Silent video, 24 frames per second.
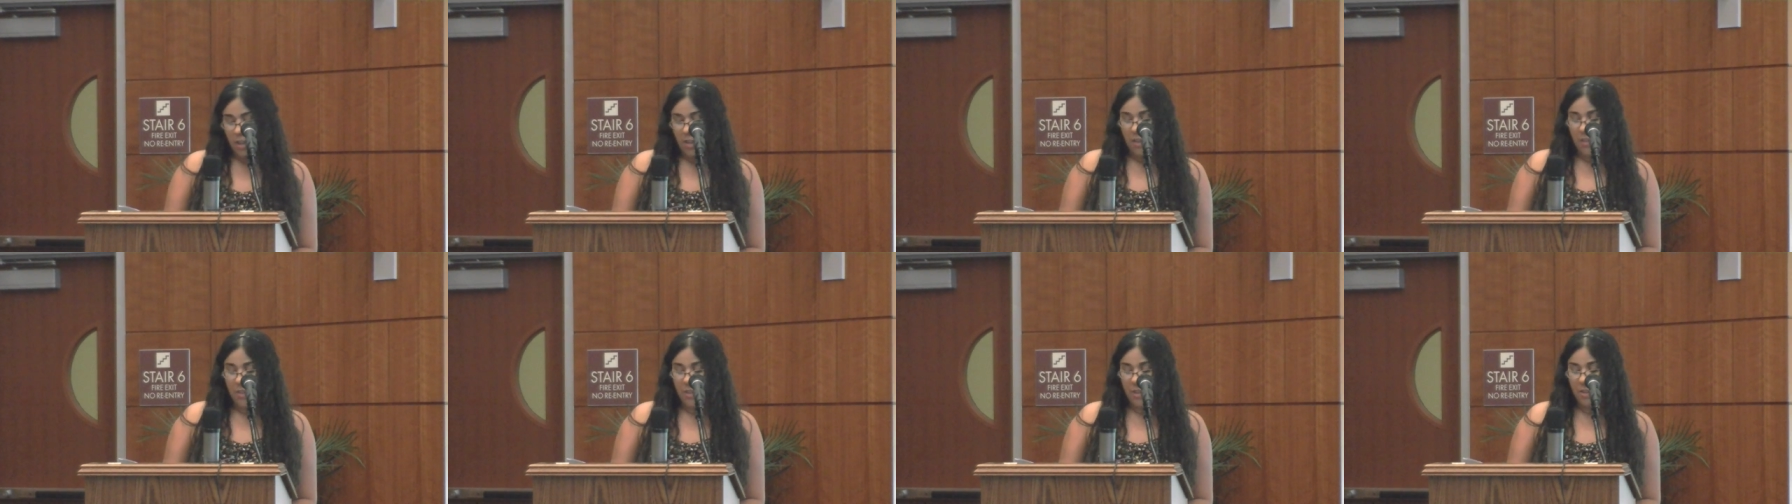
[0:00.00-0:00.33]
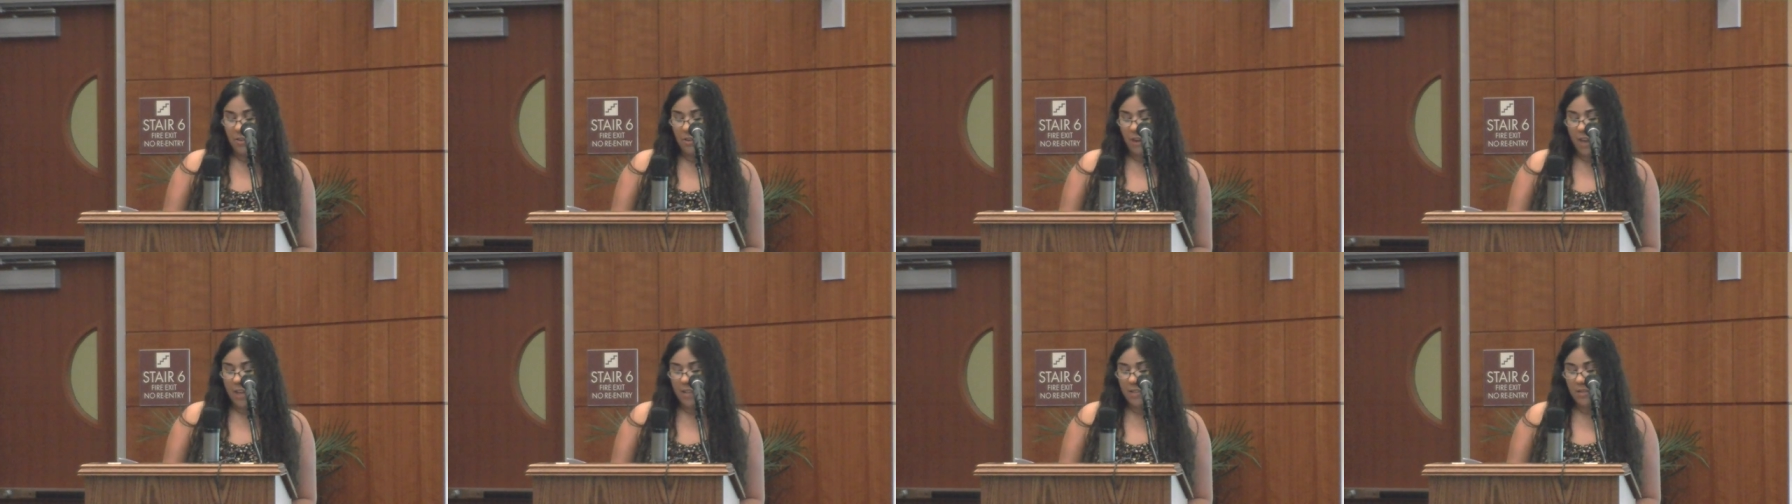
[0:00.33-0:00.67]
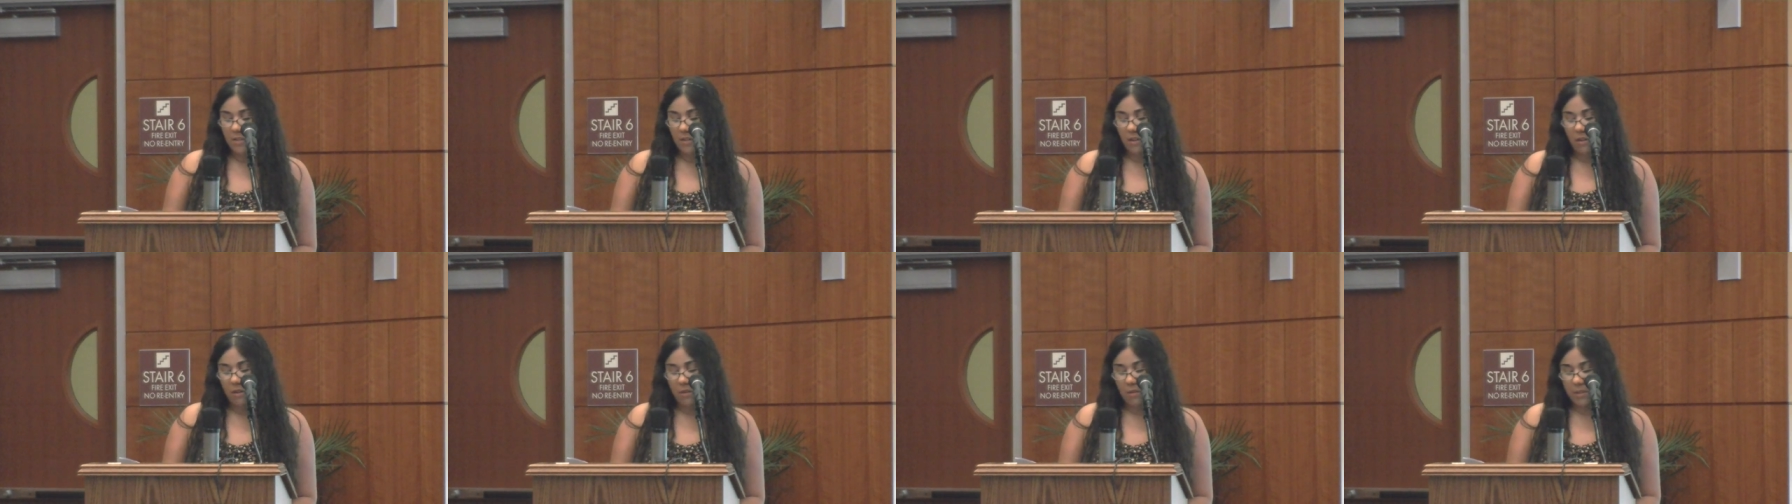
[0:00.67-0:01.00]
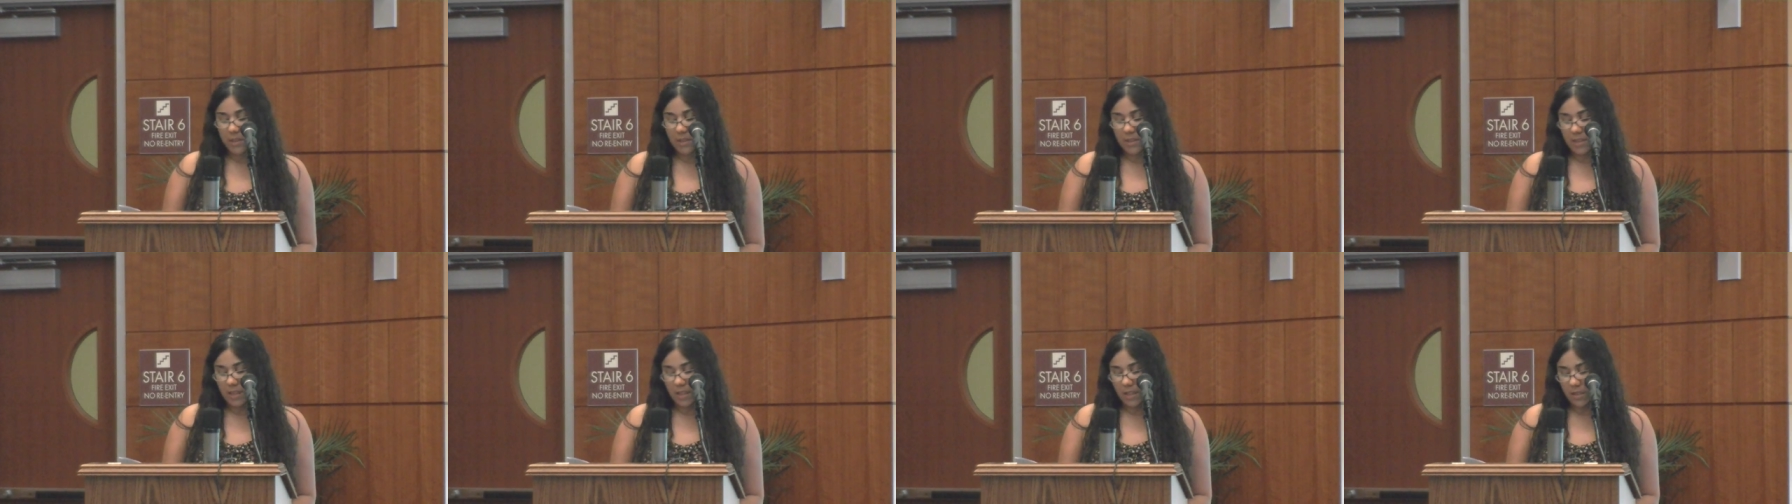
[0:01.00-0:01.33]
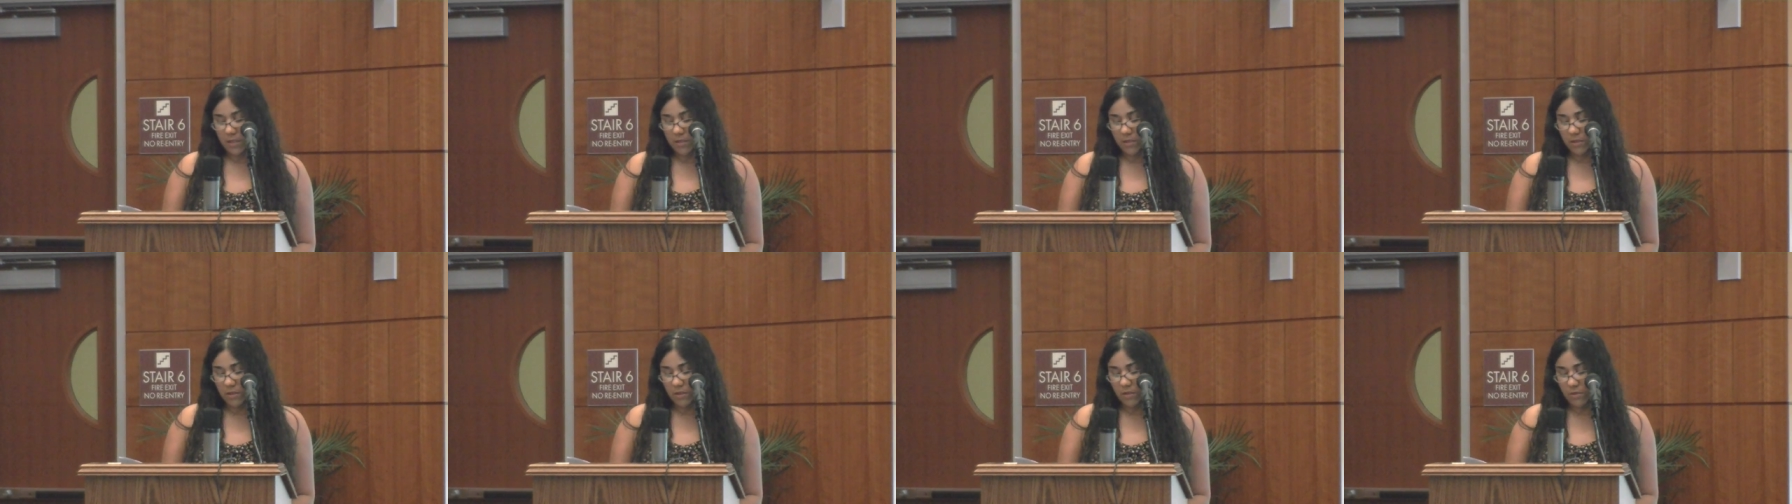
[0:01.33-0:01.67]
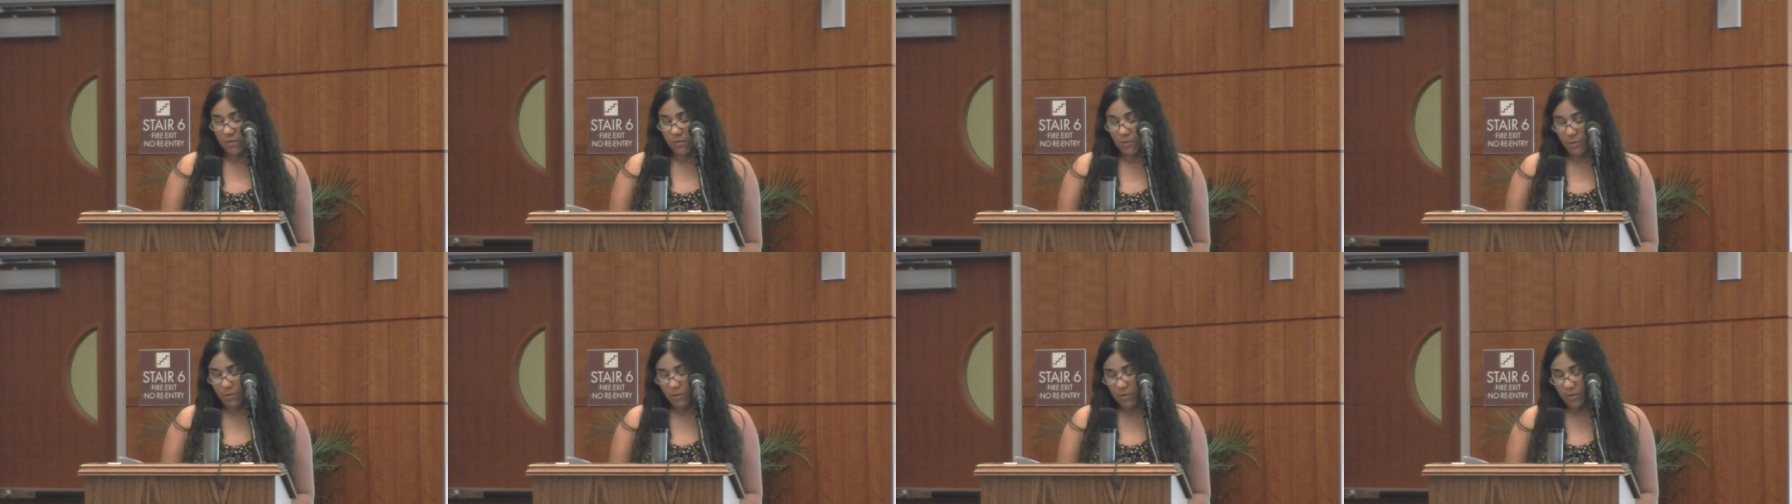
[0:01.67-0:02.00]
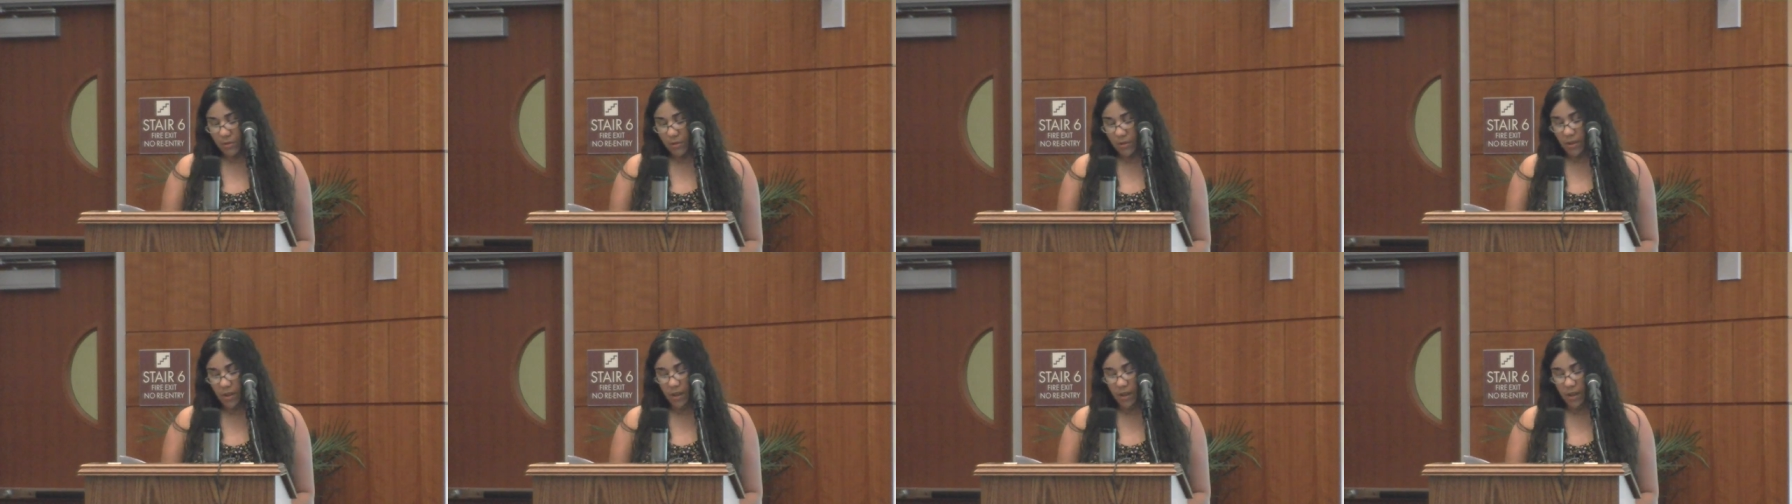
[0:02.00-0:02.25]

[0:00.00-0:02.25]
The grass always tells the truth